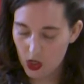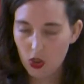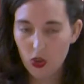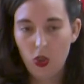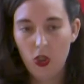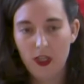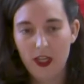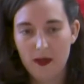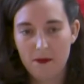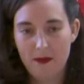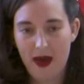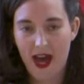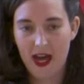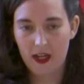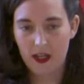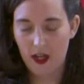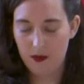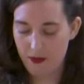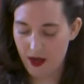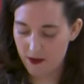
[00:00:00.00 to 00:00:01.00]
Looking back
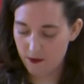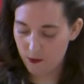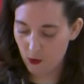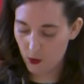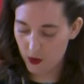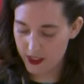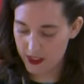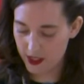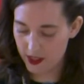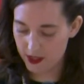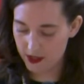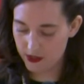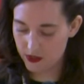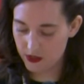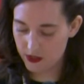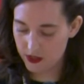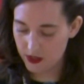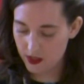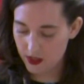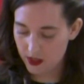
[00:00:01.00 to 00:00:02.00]
on my 4
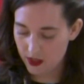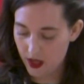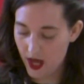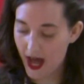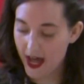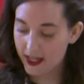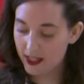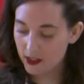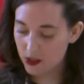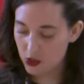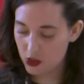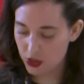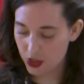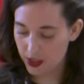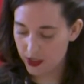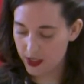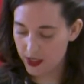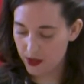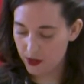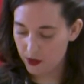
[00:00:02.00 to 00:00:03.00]
years, I can assure
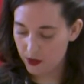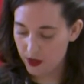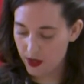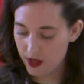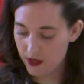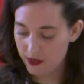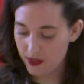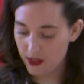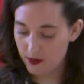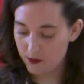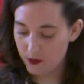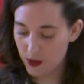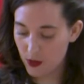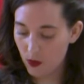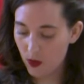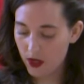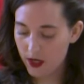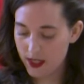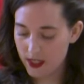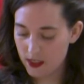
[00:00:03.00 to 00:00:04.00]
you that if you
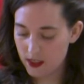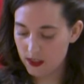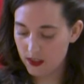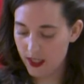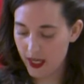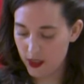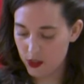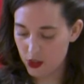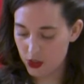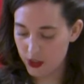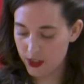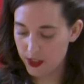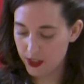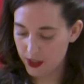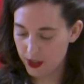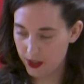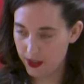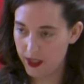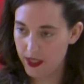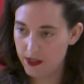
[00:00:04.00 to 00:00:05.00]
are intellectually
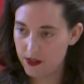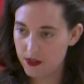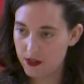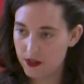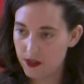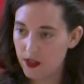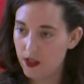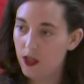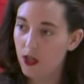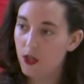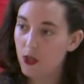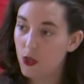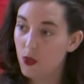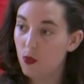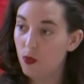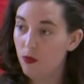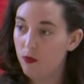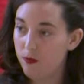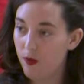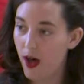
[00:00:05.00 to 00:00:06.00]
curious, you
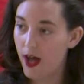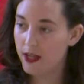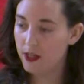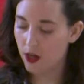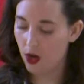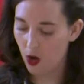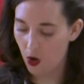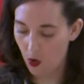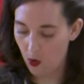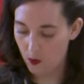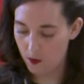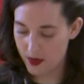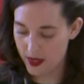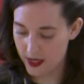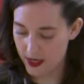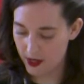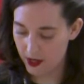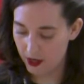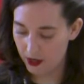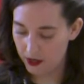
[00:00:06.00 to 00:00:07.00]
will find a home
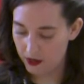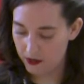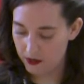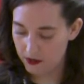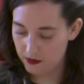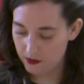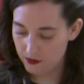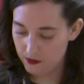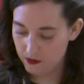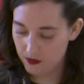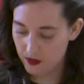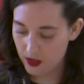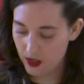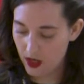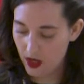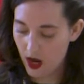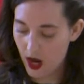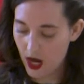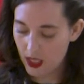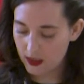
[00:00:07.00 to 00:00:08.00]
here.
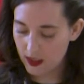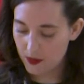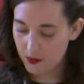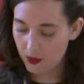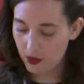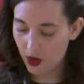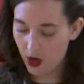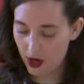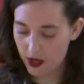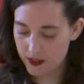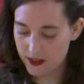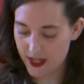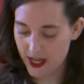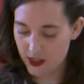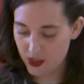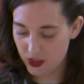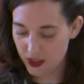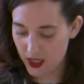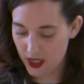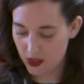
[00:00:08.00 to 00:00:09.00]
A liberal arts
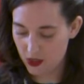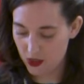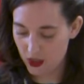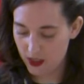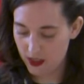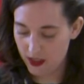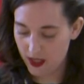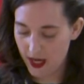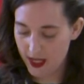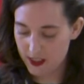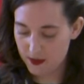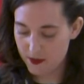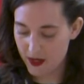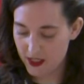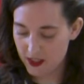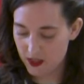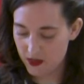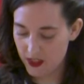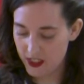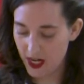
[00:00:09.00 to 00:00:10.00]
education has
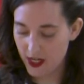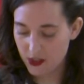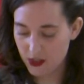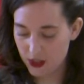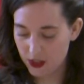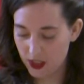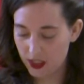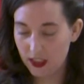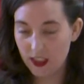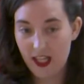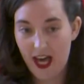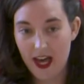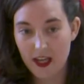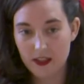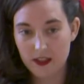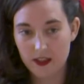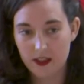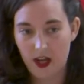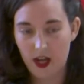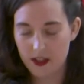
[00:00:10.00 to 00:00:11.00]
meant that I took a
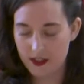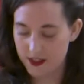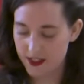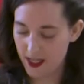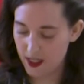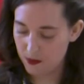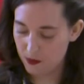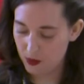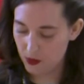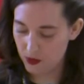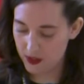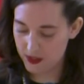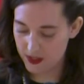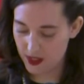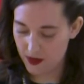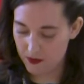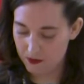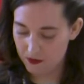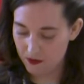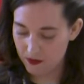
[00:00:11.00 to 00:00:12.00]
class on Zen
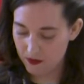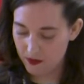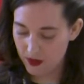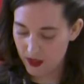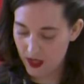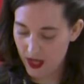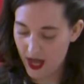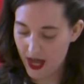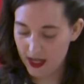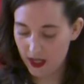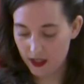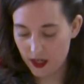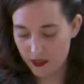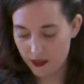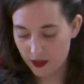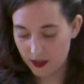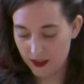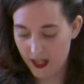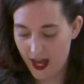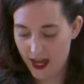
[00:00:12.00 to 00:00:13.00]
Buddhism and another
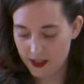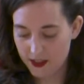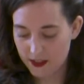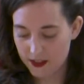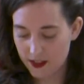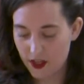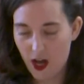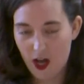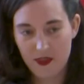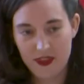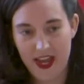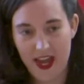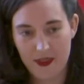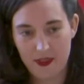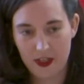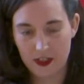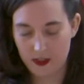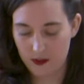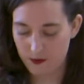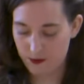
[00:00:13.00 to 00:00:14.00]
class on the
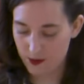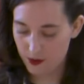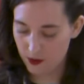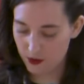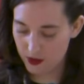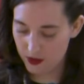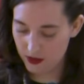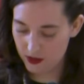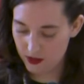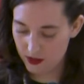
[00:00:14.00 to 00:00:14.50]
ethics of food,